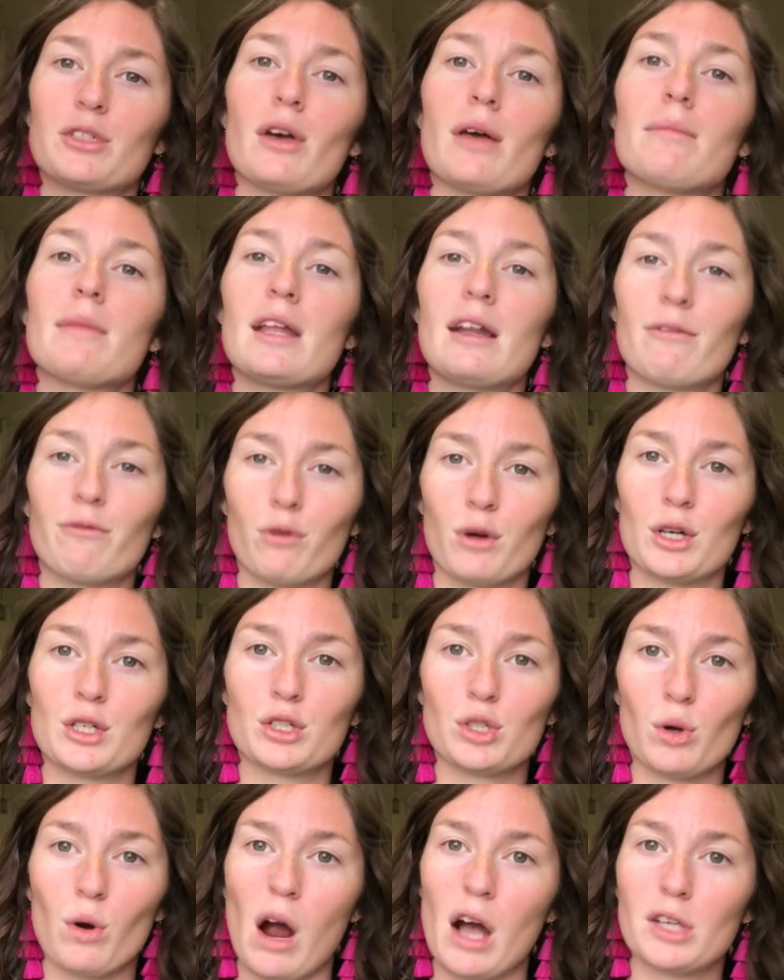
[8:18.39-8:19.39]
So I made a
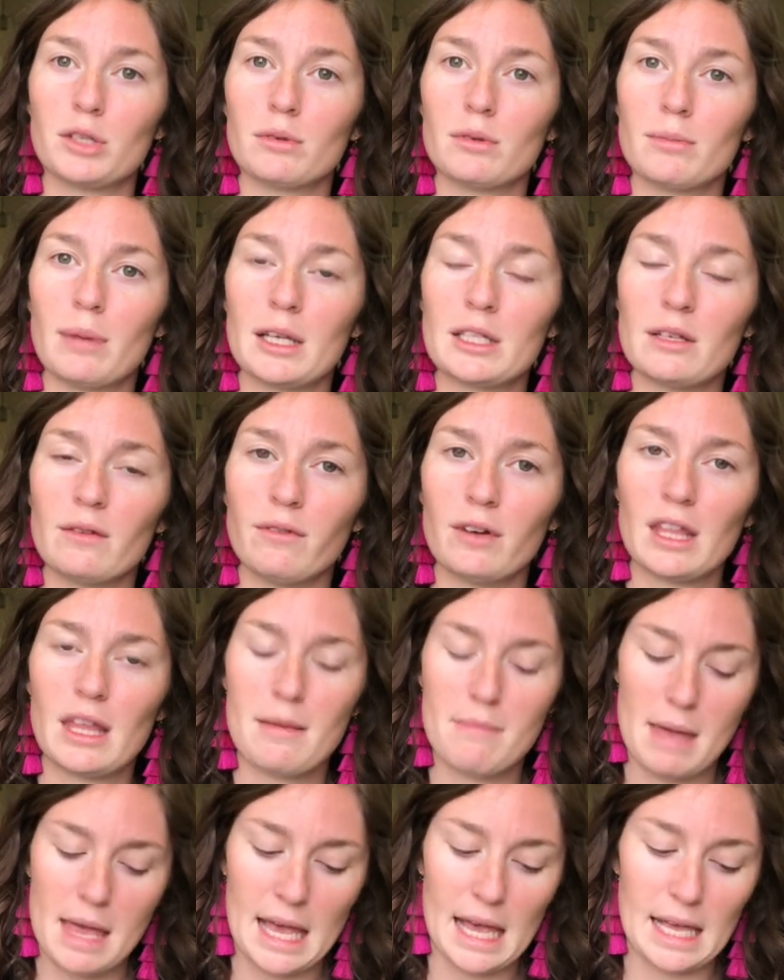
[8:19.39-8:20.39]
forest crossword puzzle for
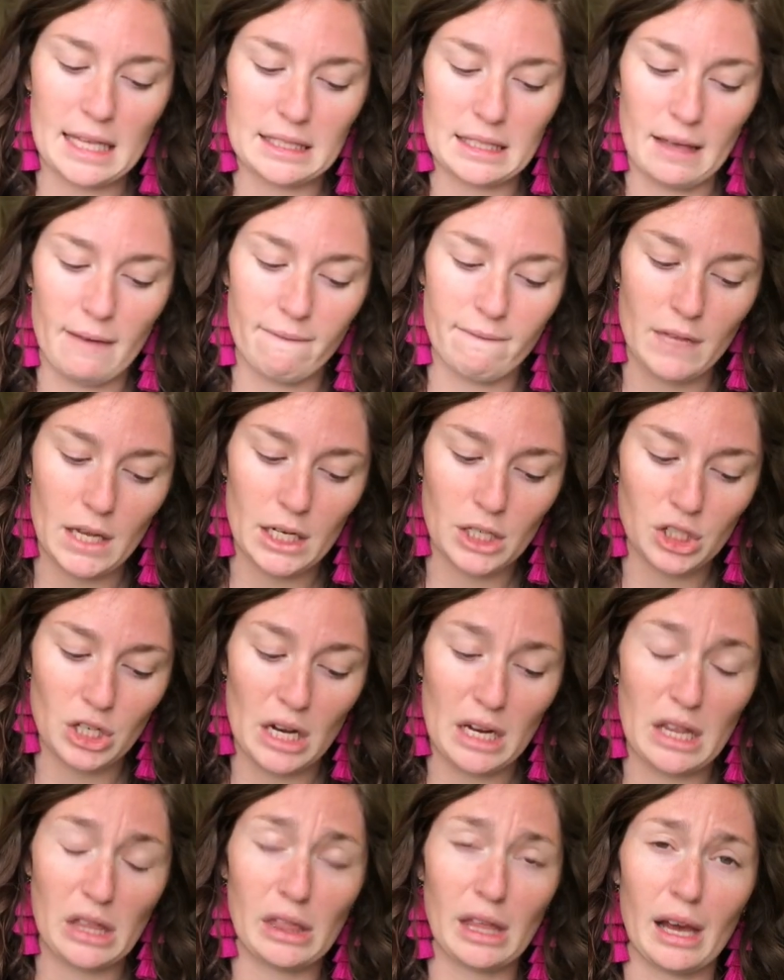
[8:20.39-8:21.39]
them in case they finished
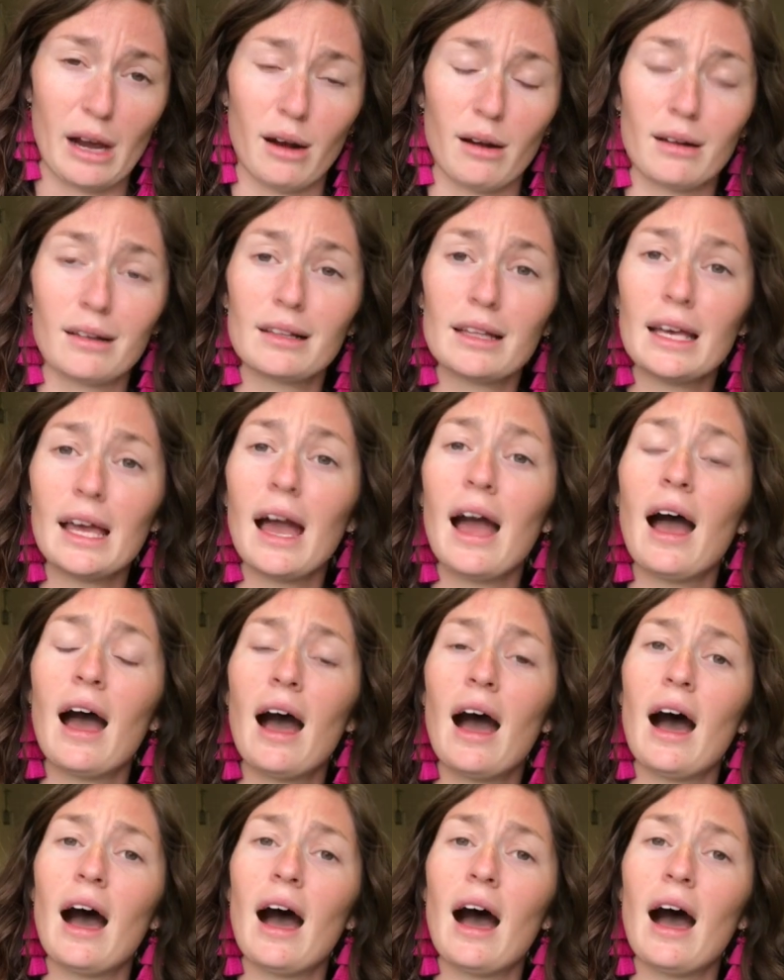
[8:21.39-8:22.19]
anything early.